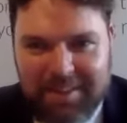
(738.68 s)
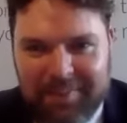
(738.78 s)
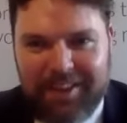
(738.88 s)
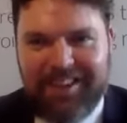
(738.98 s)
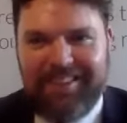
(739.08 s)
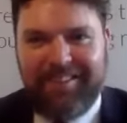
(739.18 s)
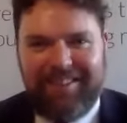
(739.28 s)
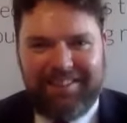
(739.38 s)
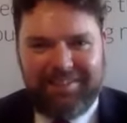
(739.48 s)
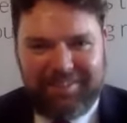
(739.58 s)
maybe or
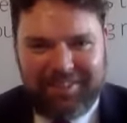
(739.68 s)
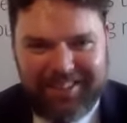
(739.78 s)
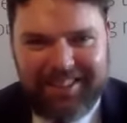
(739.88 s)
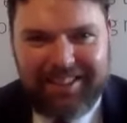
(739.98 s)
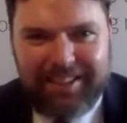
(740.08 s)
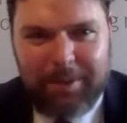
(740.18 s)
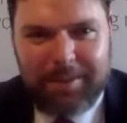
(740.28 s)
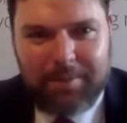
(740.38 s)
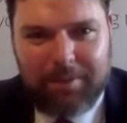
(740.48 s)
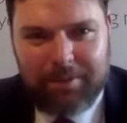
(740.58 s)
whatever. But the
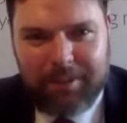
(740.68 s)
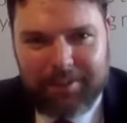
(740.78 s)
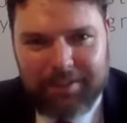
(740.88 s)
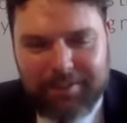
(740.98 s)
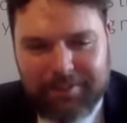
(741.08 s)
best bit of advice.